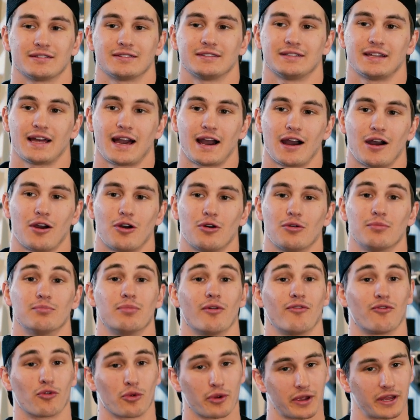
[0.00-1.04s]
Now,
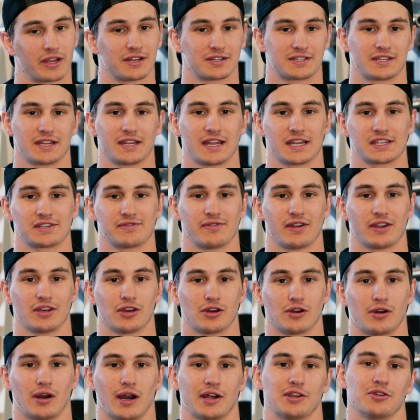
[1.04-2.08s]
before we get into today's
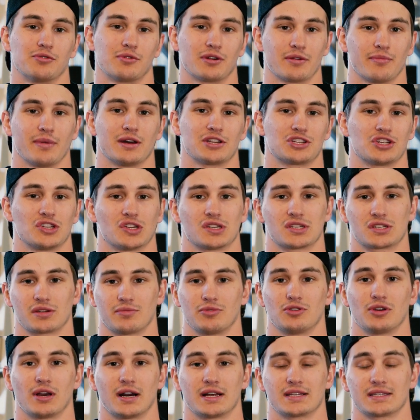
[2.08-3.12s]
video, I do want to mention to some
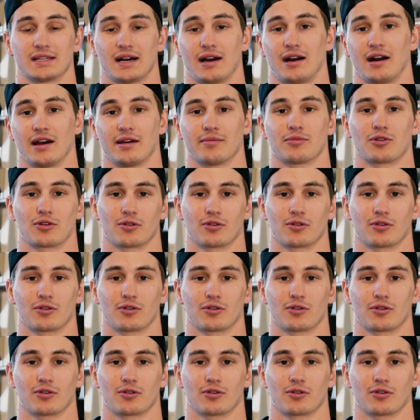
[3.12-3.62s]
of you guys that I'm